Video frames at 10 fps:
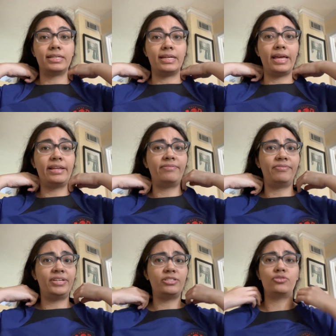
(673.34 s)
It
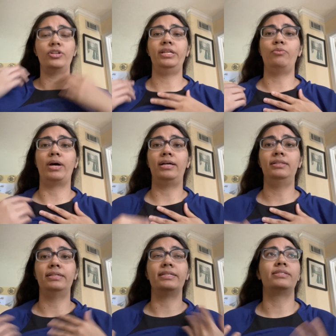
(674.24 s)
fits really
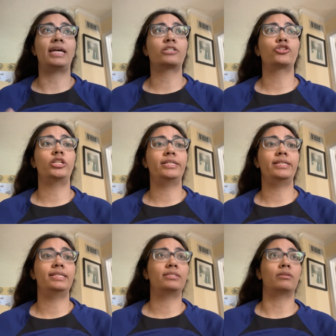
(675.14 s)
well. It's
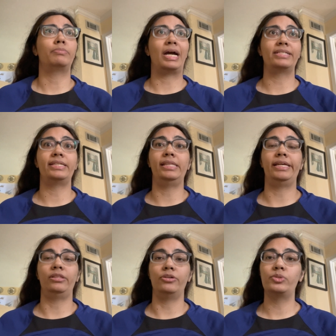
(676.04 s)
actually surprisingly
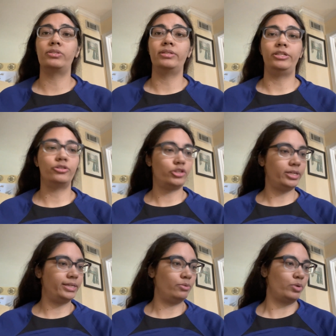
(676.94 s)
loose.
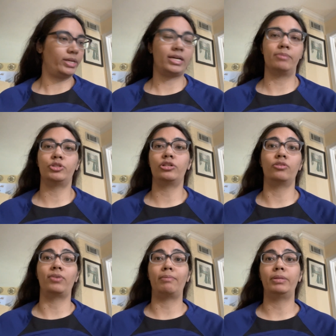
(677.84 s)
Usually when it comes to
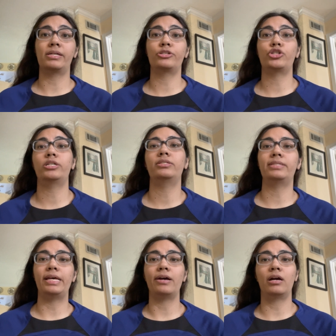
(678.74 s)
the replica shirts,
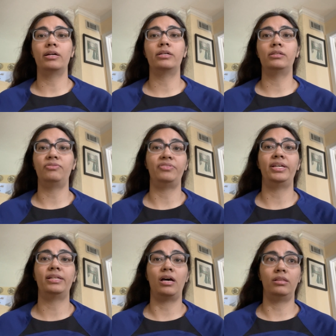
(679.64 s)
they are gonna
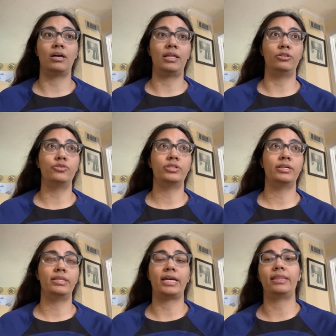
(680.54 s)
fit a lot
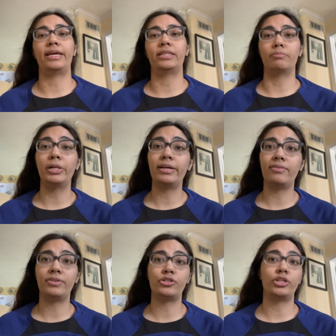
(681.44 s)
looser than like the
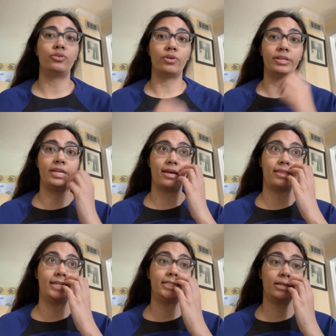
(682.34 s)
player version or the
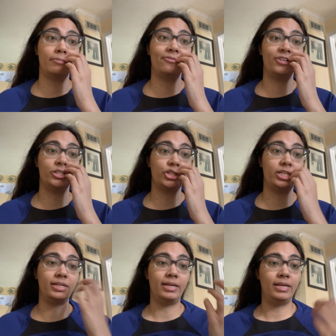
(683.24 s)
authentic
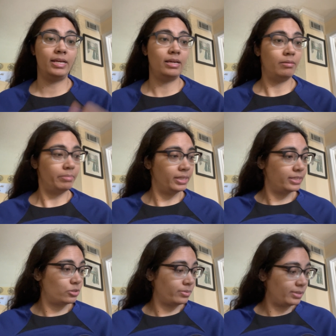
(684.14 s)
version. But
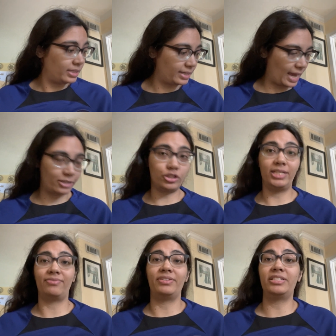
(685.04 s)
this one actually
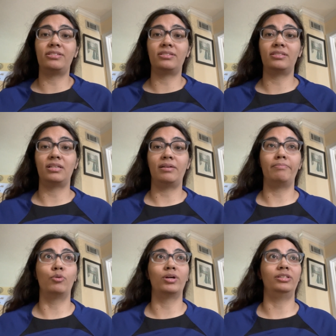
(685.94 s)
fits
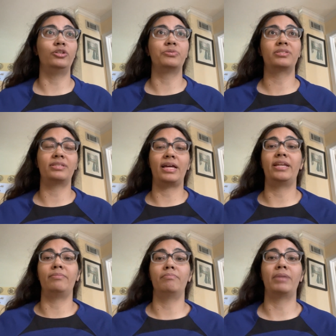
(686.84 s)
more loose
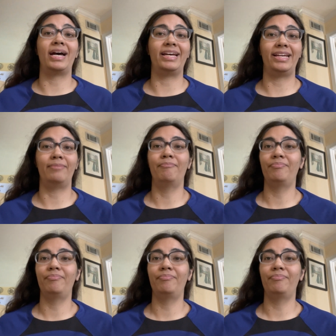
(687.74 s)
than my